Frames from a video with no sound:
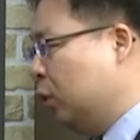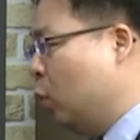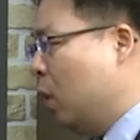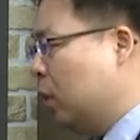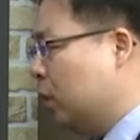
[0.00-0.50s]

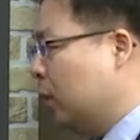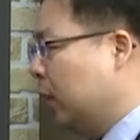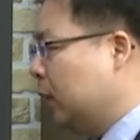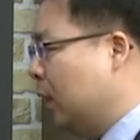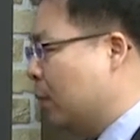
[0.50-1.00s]
water,
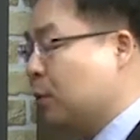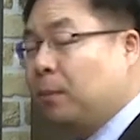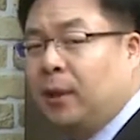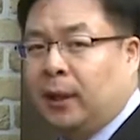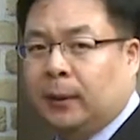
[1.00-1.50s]
and types of
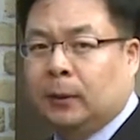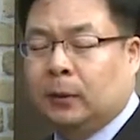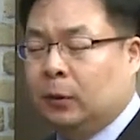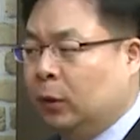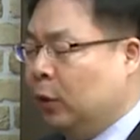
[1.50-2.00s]
things.
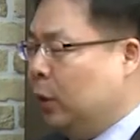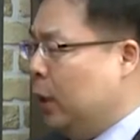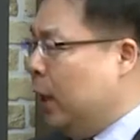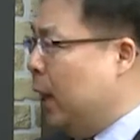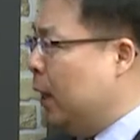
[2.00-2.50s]

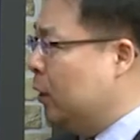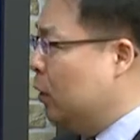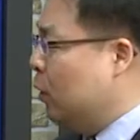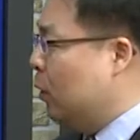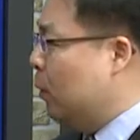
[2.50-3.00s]
And
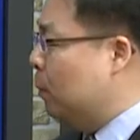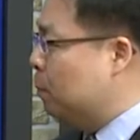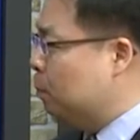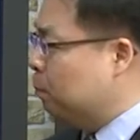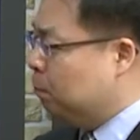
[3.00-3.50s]
the
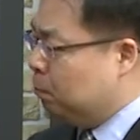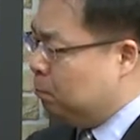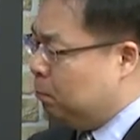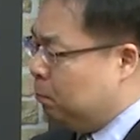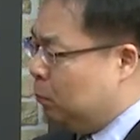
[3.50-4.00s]

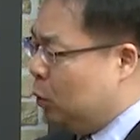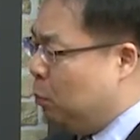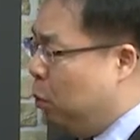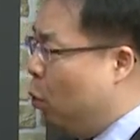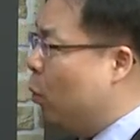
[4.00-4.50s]

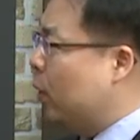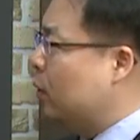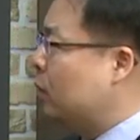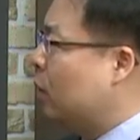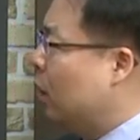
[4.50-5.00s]

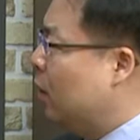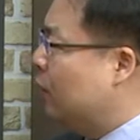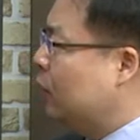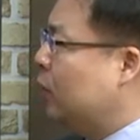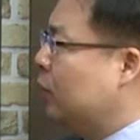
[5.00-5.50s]
point
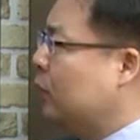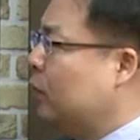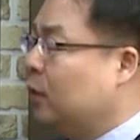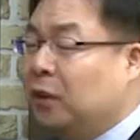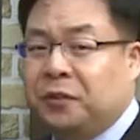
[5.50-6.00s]
of
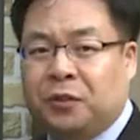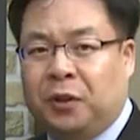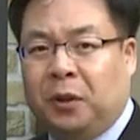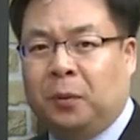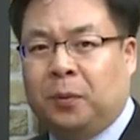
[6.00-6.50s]
this
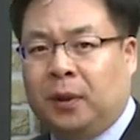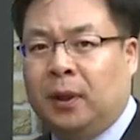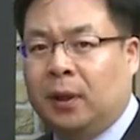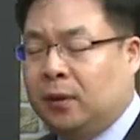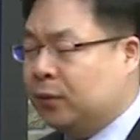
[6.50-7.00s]
theory
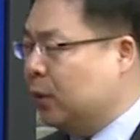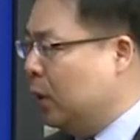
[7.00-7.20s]
is